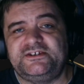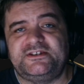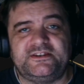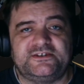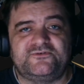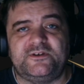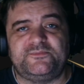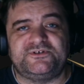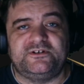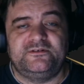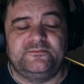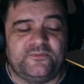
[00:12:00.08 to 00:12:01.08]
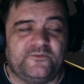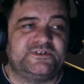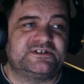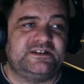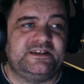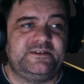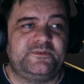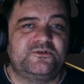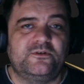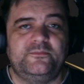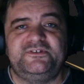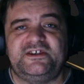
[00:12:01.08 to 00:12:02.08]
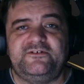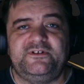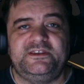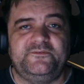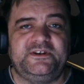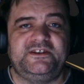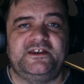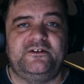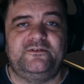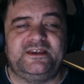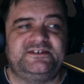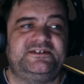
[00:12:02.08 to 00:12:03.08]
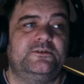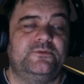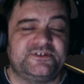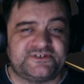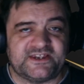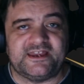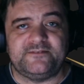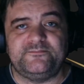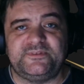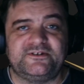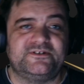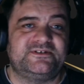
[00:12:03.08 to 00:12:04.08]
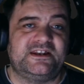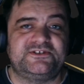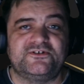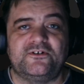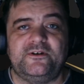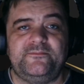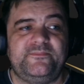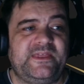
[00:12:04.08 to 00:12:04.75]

the description. But obviously, the commentary in the video is still the same because at the time